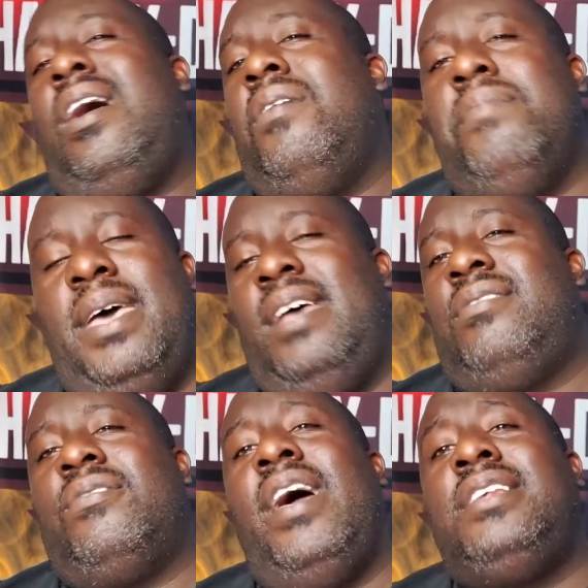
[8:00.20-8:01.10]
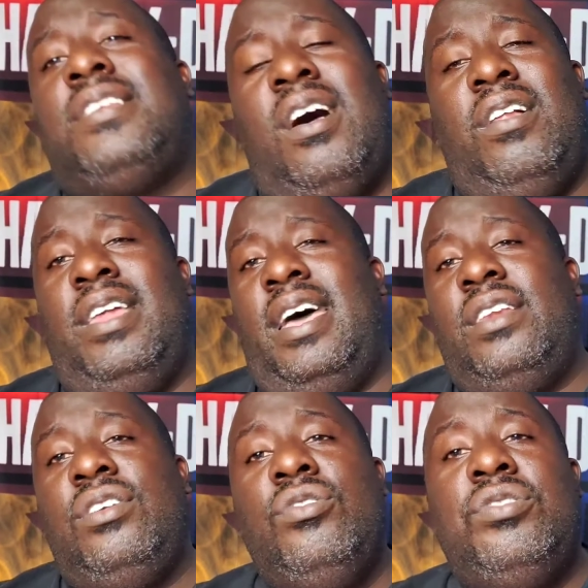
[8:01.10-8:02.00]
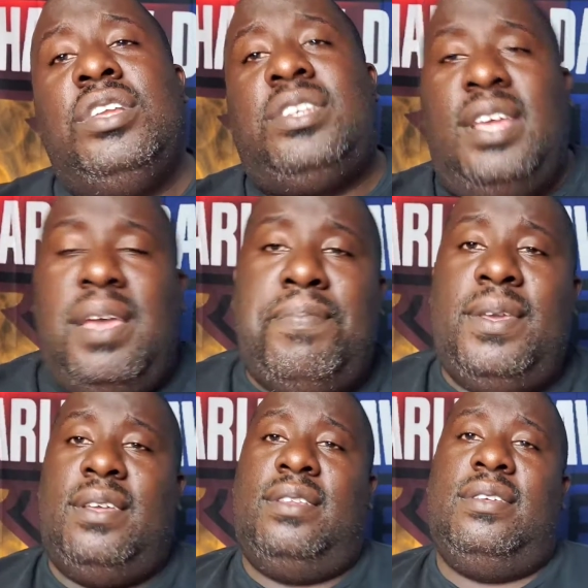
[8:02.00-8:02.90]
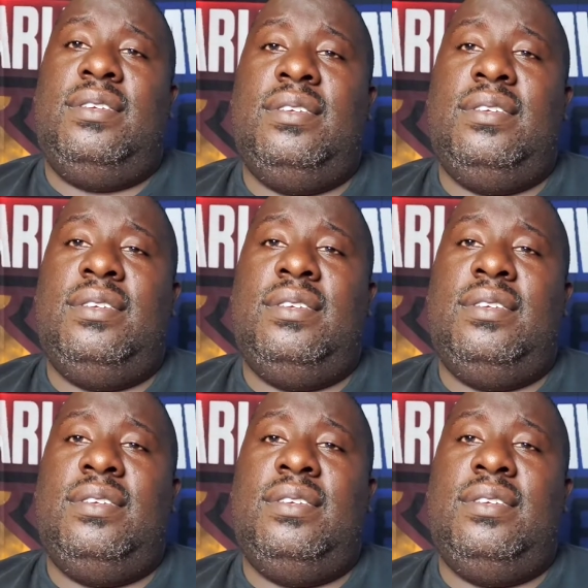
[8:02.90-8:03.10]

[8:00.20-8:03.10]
No, man, scratch all that. You're the champion.